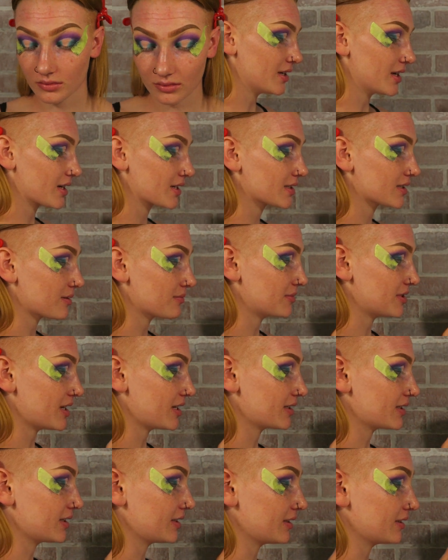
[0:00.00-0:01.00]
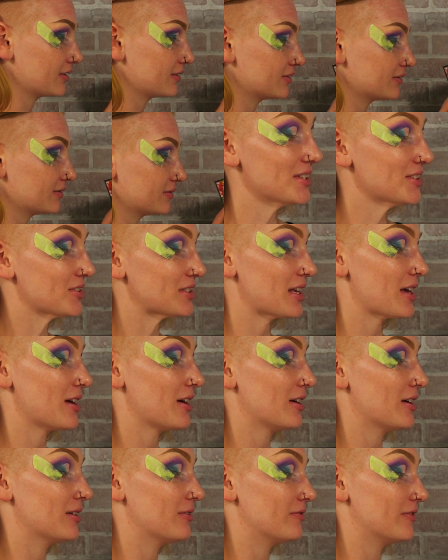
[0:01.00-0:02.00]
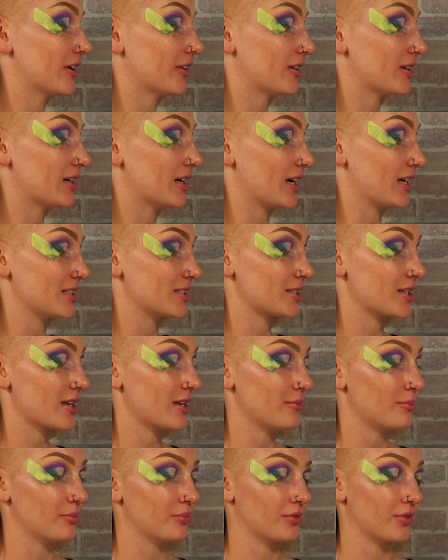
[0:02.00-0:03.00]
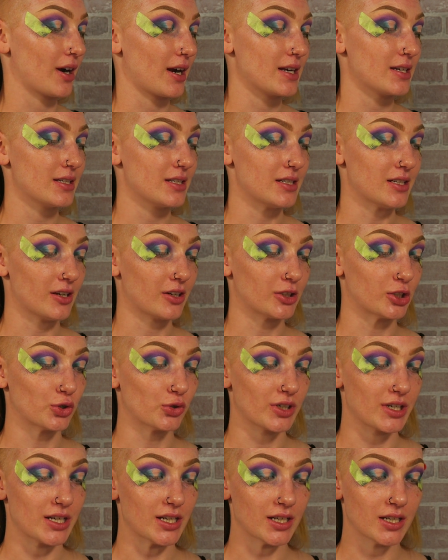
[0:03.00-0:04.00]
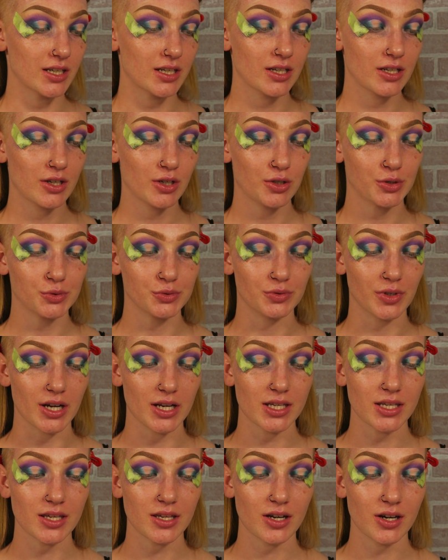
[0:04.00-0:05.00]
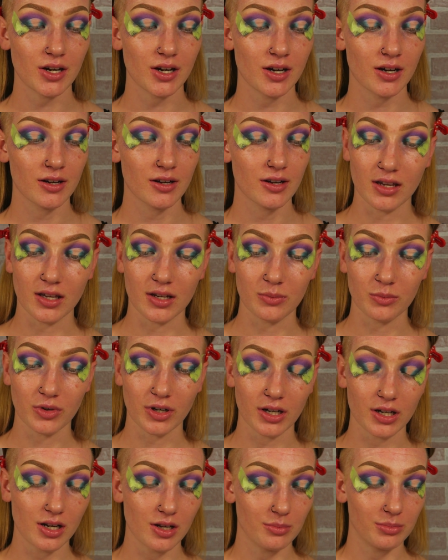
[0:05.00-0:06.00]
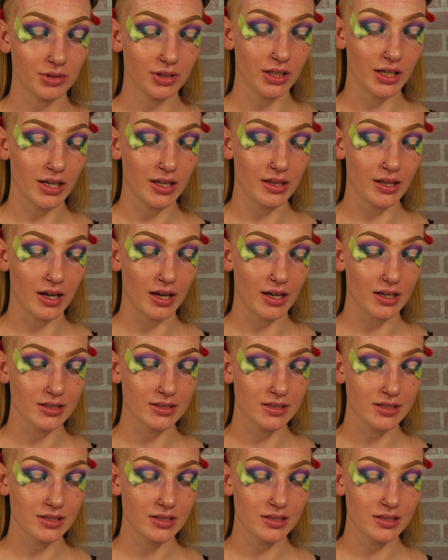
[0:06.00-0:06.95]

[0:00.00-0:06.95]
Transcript: Next I'm taking this very nice bright neon green right here, and we're gonna apply that